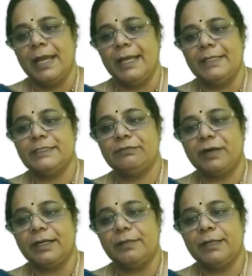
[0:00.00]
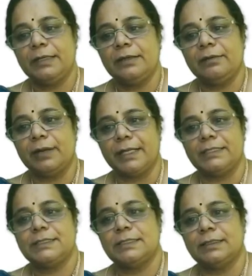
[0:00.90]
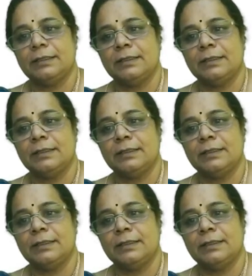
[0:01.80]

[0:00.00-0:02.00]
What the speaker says: is fundamental rights